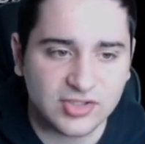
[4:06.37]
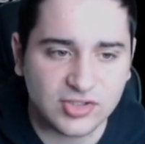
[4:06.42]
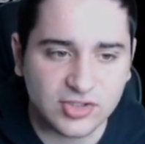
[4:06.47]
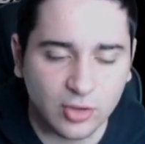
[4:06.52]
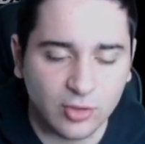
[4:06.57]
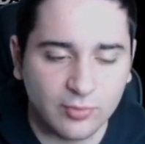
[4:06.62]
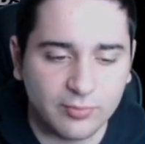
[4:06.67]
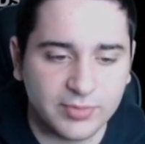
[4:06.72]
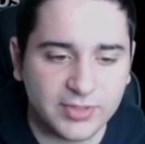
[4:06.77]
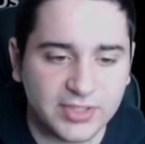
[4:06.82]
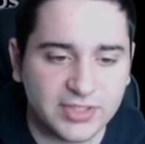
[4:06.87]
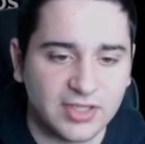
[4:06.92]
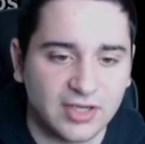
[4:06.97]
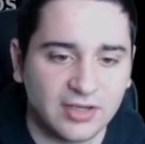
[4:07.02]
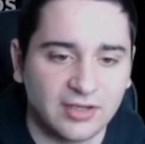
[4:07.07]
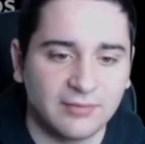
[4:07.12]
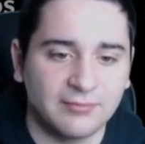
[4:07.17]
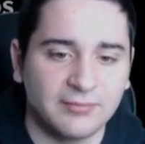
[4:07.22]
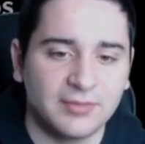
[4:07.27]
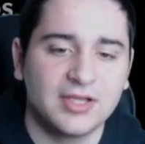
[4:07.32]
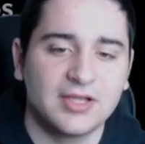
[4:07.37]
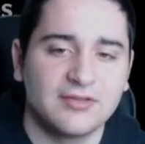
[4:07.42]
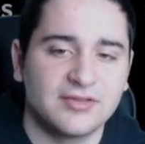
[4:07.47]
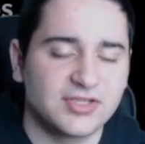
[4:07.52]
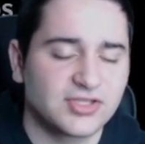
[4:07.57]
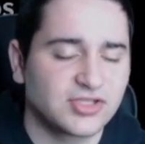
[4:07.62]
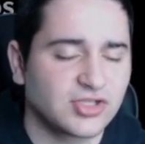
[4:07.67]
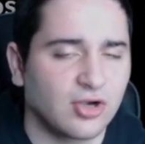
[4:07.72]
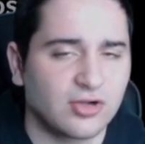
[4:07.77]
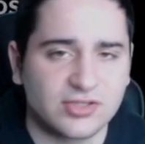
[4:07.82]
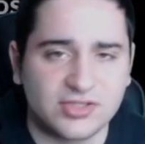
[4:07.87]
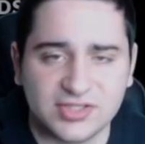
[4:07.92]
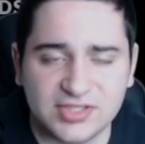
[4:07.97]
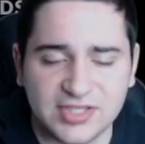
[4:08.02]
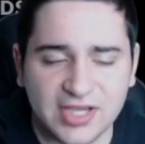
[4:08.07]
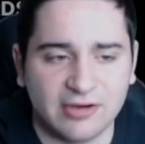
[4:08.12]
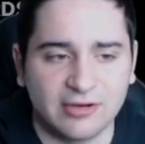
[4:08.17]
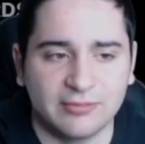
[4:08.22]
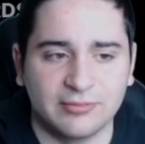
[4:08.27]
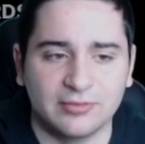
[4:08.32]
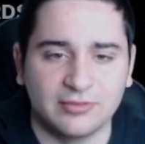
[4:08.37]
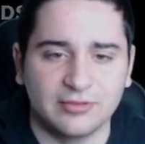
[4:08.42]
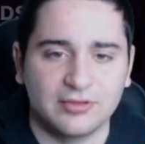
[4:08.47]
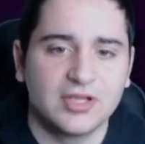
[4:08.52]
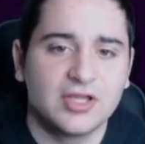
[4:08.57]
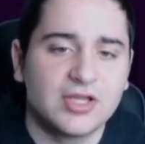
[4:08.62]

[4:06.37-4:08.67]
Don't be dumb. This card's terrible.